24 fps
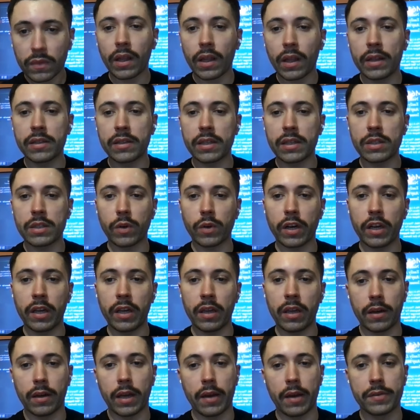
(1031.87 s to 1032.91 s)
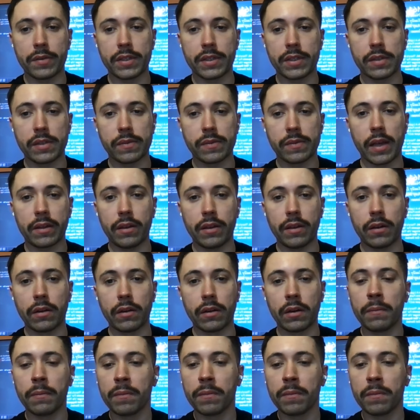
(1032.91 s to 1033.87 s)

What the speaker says: And that's why I have this flag here.